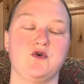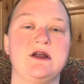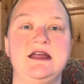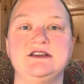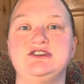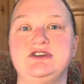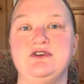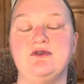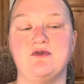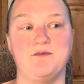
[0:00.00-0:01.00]
we're
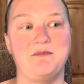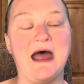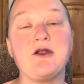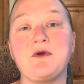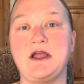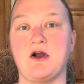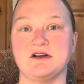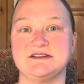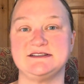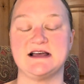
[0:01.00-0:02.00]
into bettering
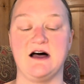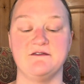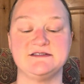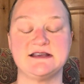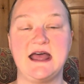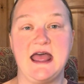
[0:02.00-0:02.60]
ourselves,